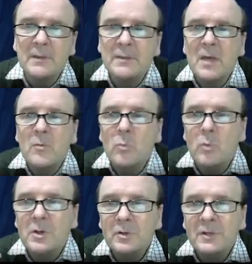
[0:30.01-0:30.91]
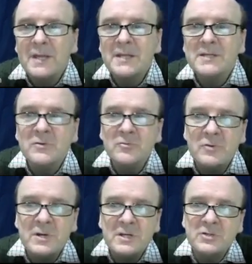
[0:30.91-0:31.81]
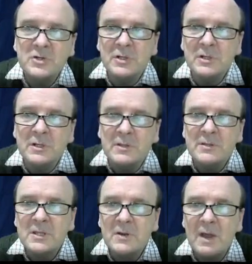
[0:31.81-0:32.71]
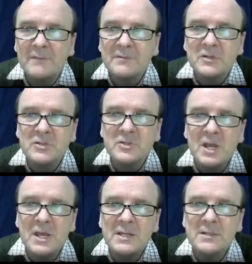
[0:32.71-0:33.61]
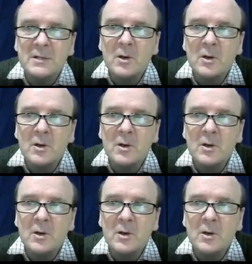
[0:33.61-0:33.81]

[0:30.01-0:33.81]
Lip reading: then what you'll get is a region that you have to shade,